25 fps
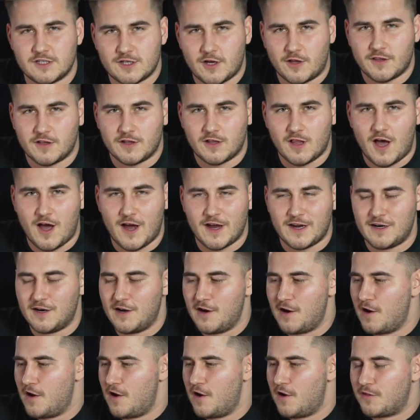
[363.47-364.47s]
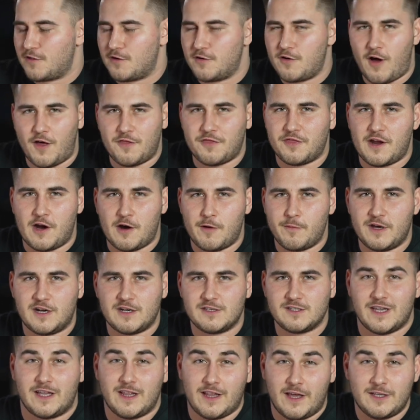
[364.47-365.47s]
is on the line. They're not there
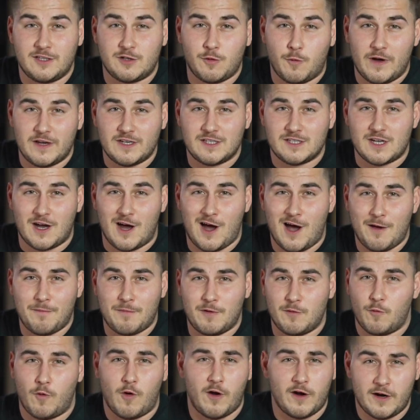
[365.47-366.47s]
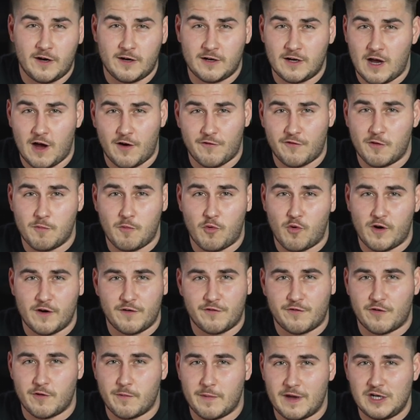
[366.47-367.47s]
because they like to waste time and want to uncover more
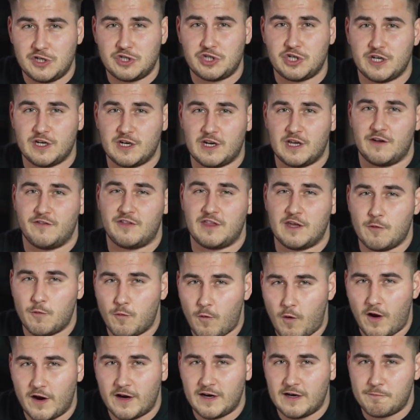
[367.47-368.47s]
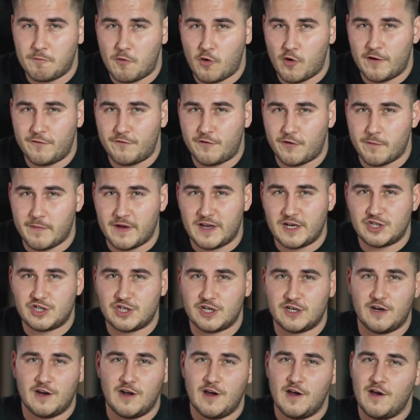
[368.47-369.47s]
information. If they wanted more
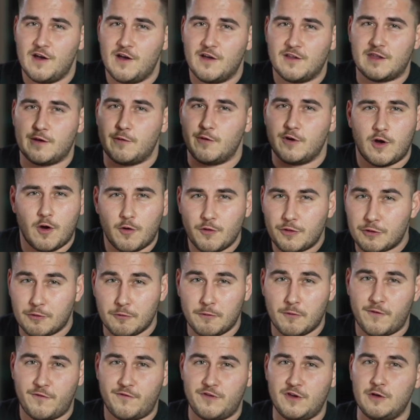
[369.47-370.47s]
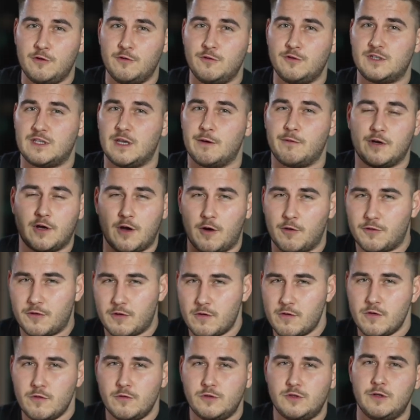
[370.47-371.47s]
information, they would go through reviews, they would go
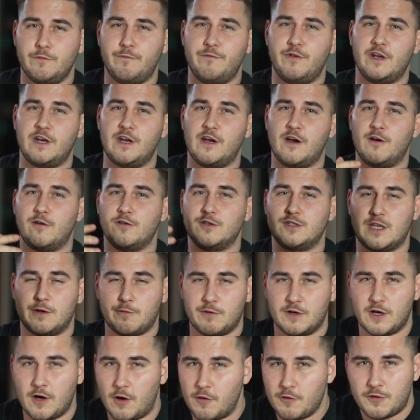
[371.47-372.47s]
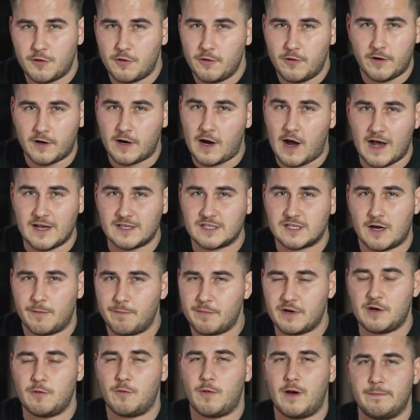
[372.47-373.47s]
through YouTube videos, they would go through your guys'
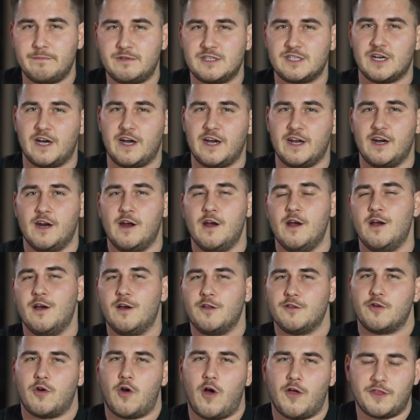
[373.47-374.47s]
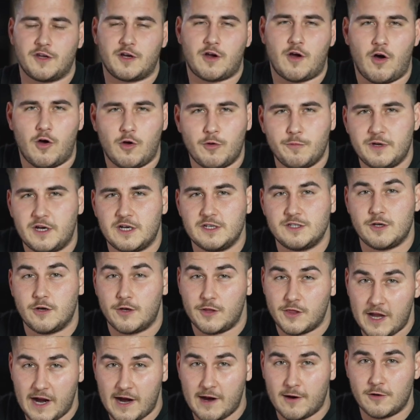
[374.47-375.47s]
company website. They're on the call because
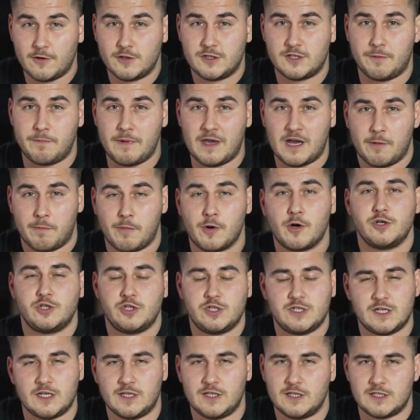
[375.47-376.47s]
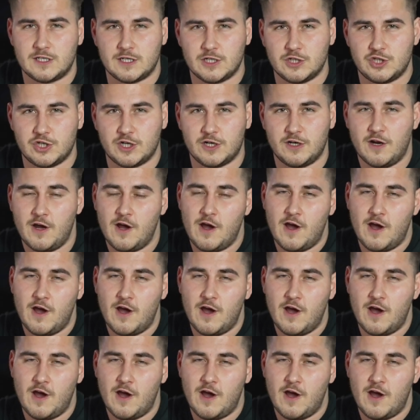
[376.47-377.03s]
they're there to make a purchasing decision